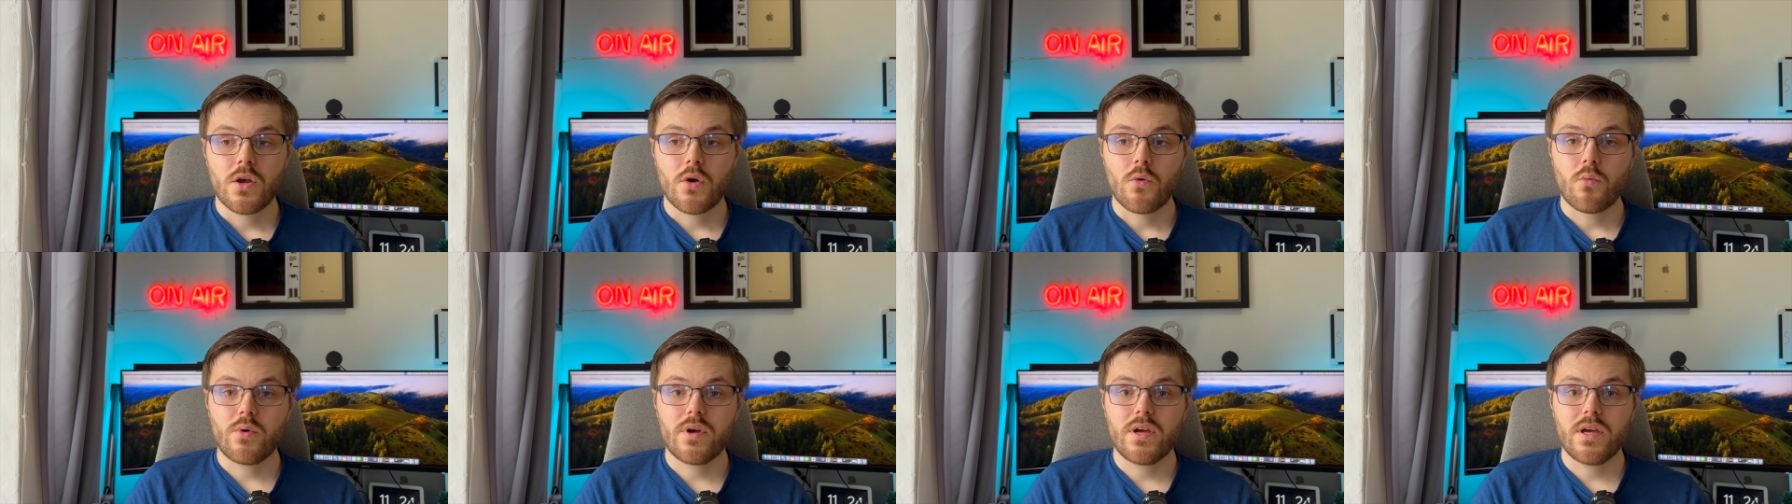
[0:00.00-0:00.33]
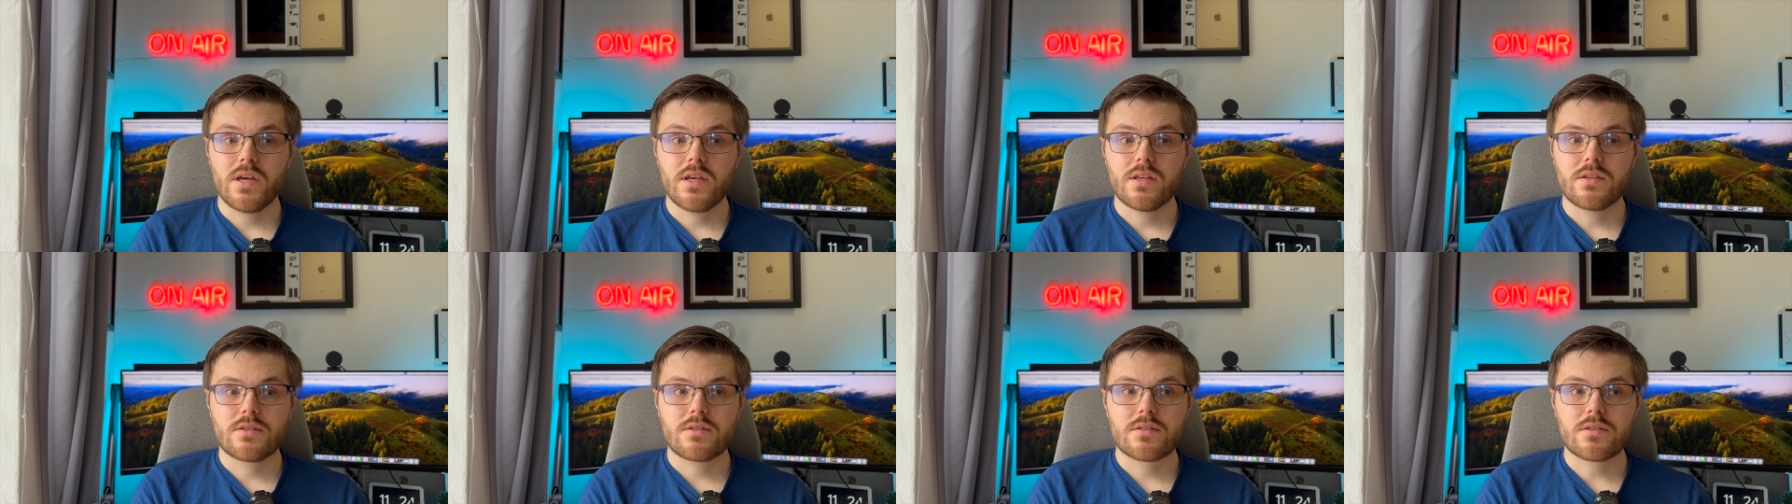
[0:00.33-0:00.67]

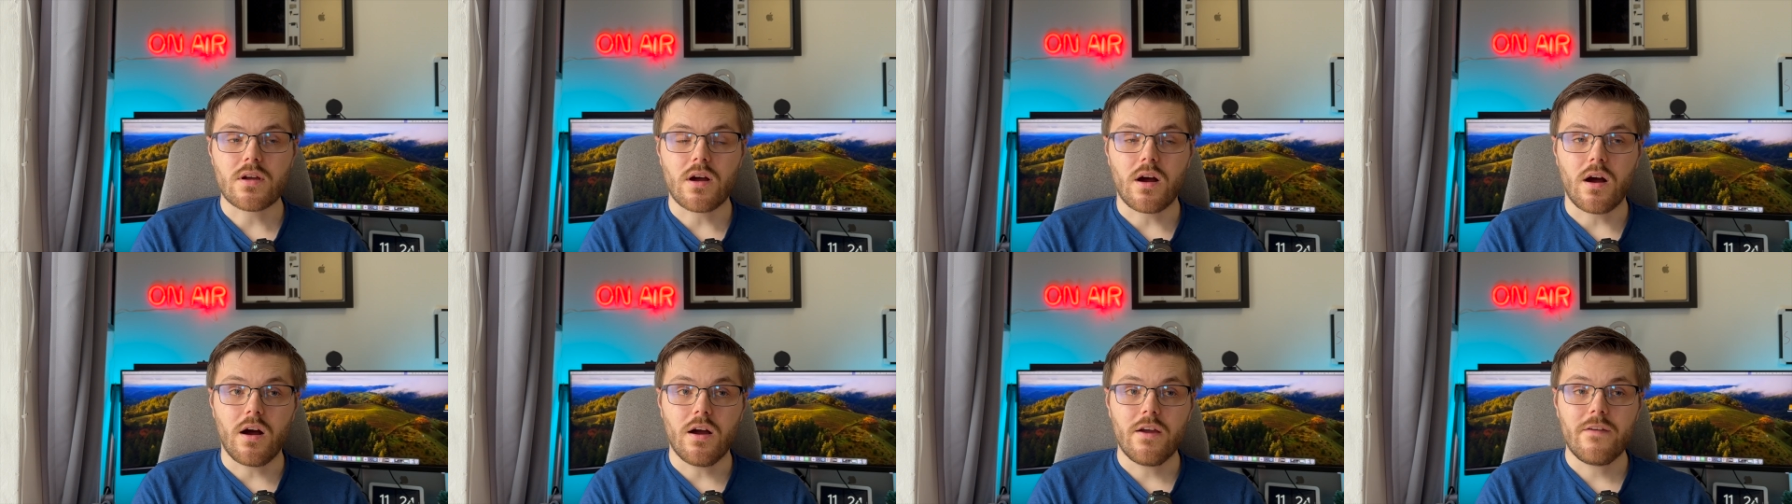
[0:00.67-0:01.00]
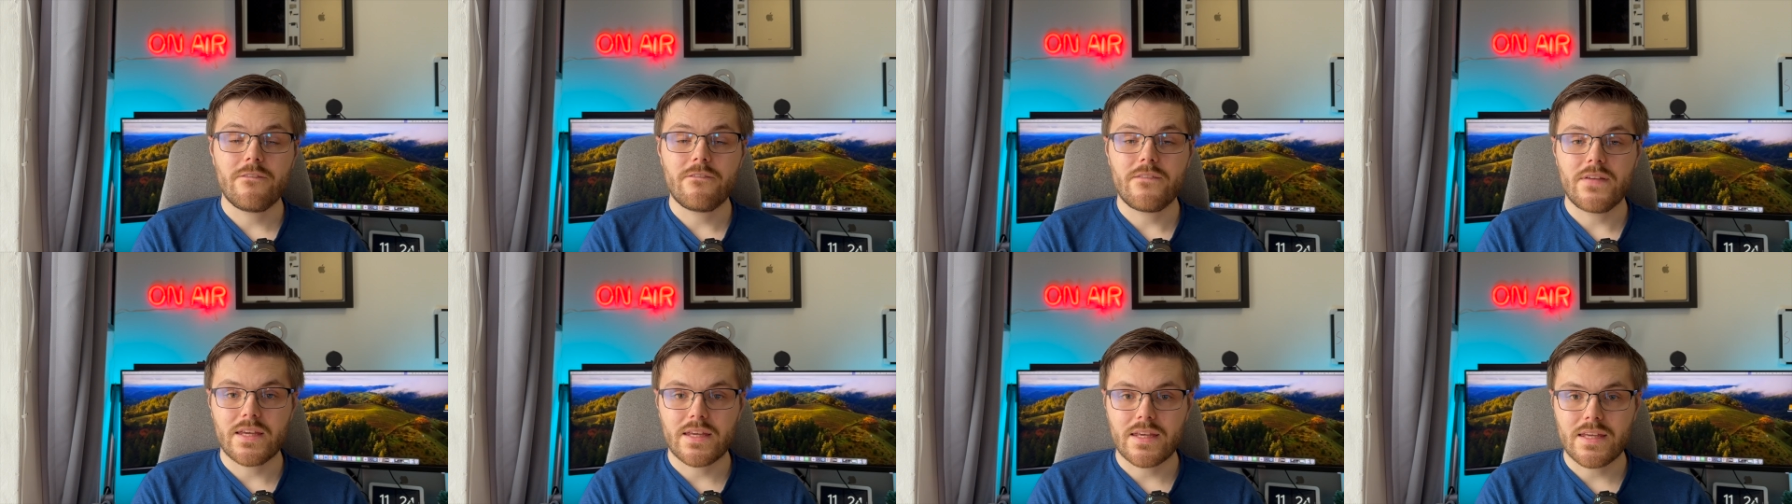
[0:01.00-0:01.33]
which I
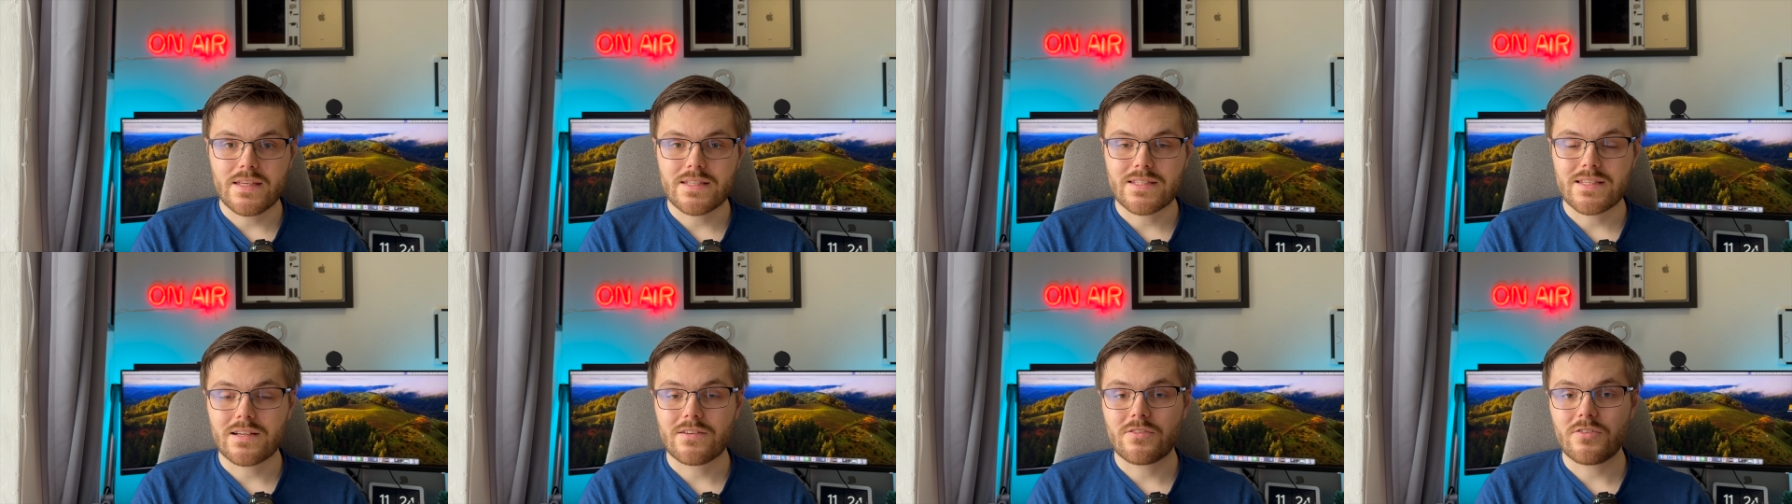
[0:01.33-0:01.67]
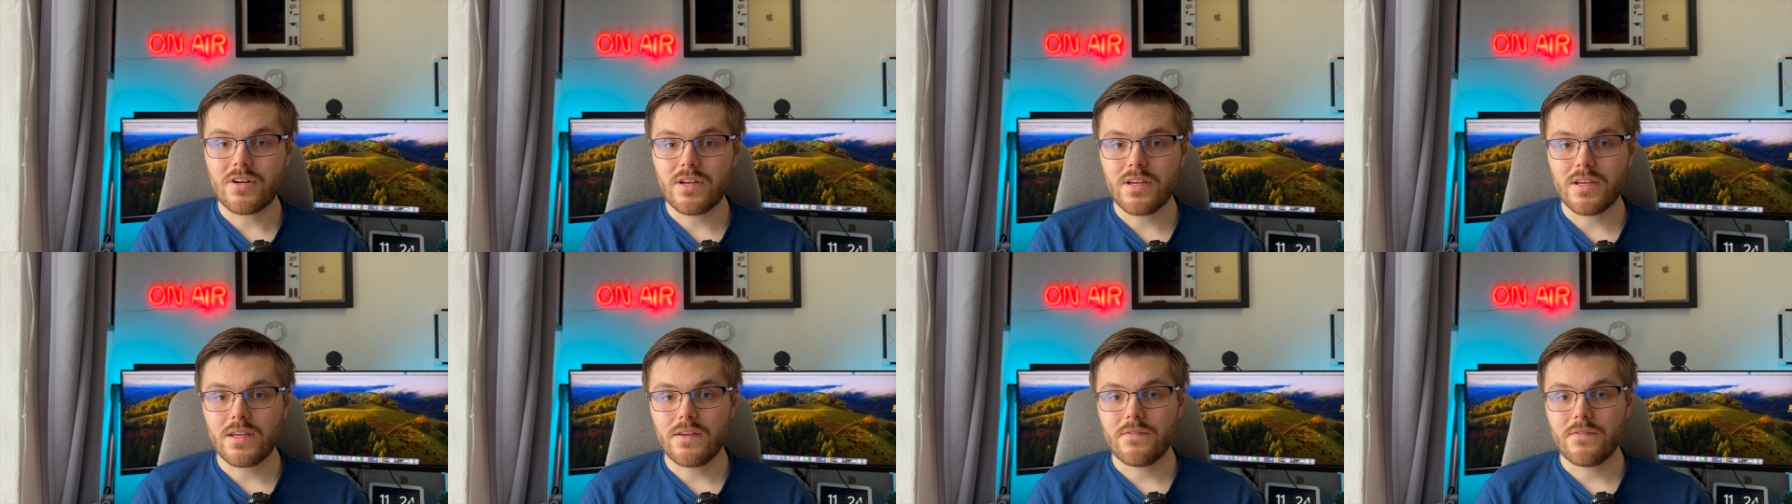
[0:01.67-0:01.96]
think is a great